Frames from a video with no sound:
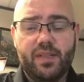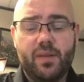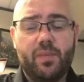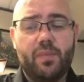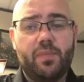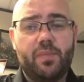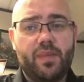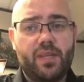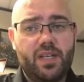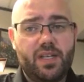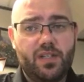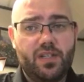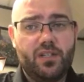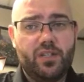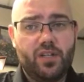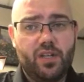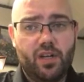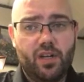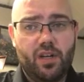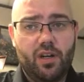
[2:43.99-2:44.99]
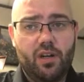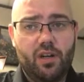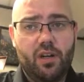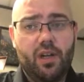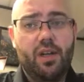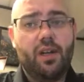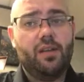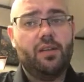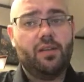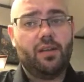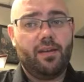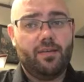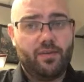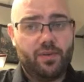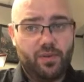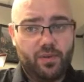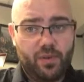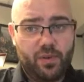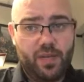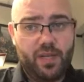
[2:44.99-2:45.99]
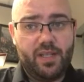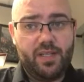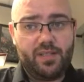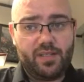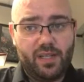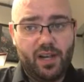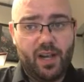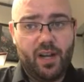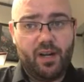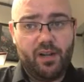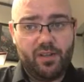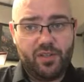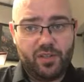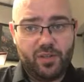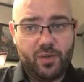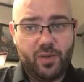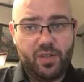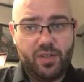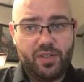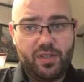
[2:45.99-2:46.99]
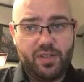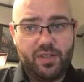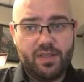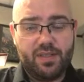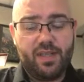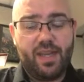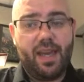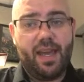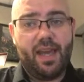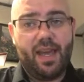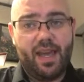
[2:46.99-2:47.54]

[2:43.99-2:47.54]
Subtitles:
So be sure you have 3 scholarly sources